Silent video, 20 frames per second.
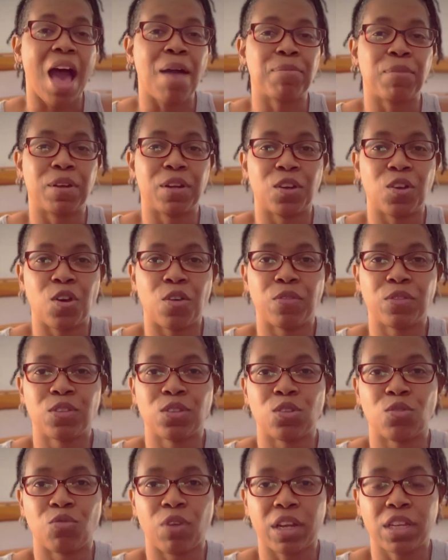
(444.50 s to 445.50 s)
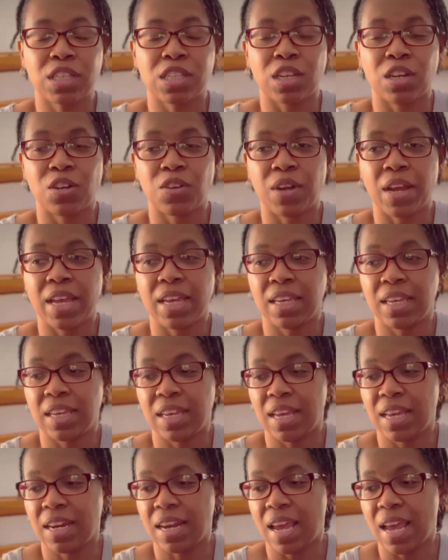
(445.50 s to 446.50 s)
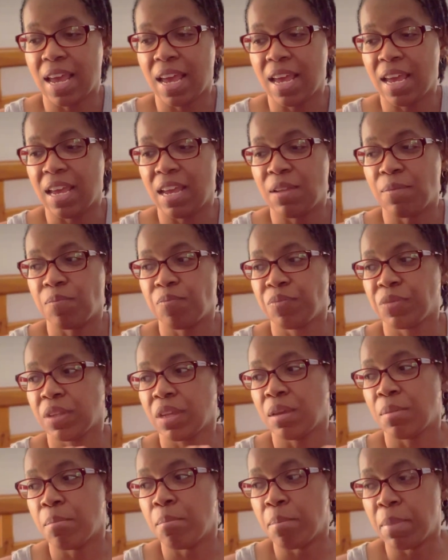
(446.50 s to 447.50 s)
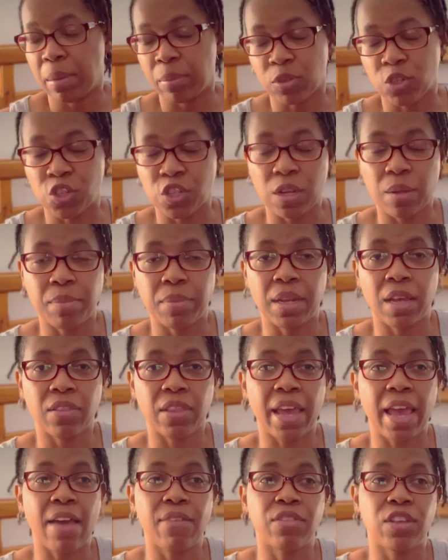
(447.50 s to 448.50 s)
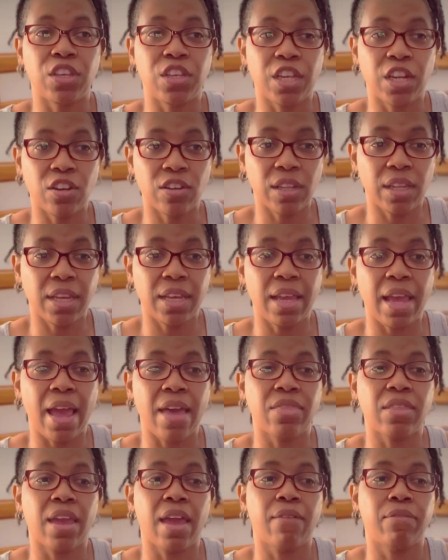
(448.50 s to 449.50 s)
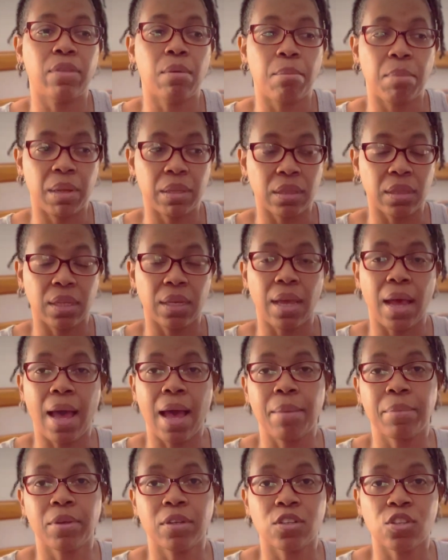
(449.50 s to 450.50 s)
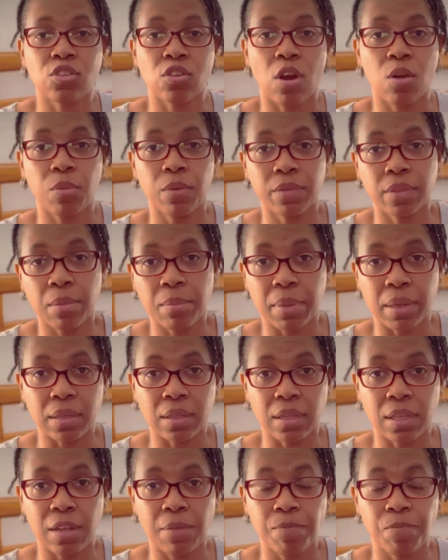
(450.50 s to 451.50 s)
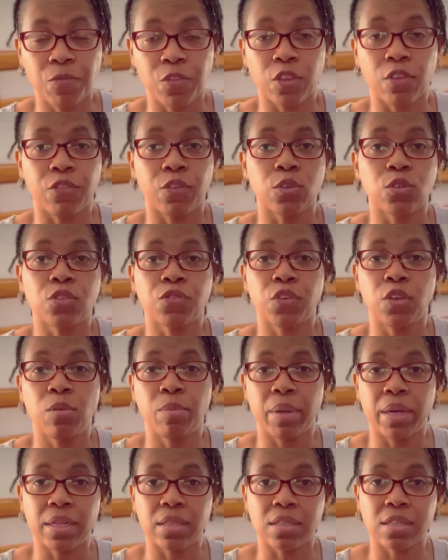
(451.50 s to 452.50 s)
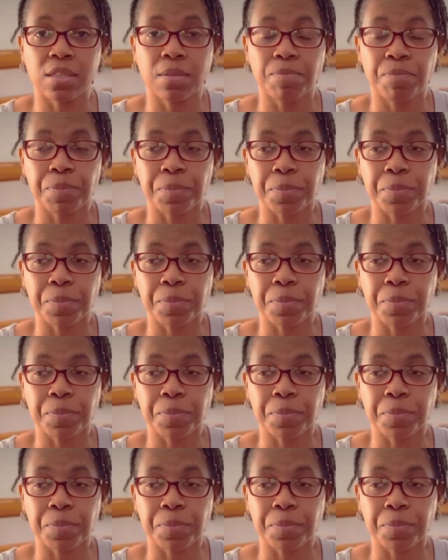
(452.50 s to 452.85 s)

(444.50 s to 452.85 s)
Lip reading: going to go over to the rec center and get a membership. Now they have the yearly and they have the monthly. I'm going to start with the monthly for the first few months.